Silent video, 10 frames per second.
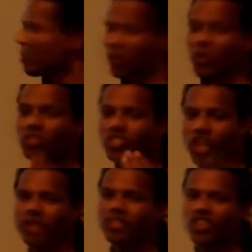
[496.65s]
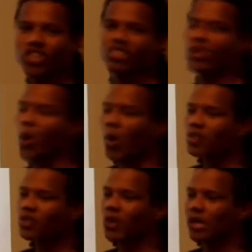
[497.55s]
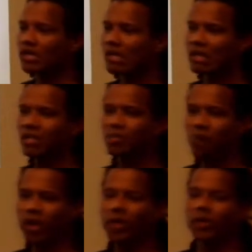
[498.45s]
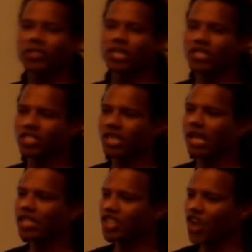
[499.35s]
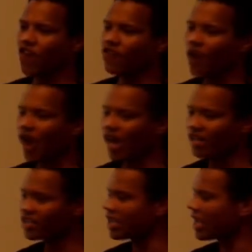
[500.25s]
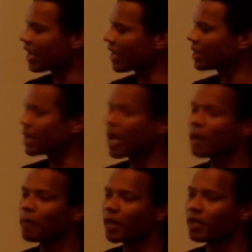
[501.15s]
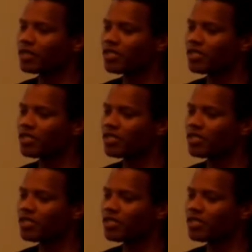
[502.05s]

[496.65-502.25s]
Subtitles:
But what's really interesting also is that these molecules such as LTA4H can then be,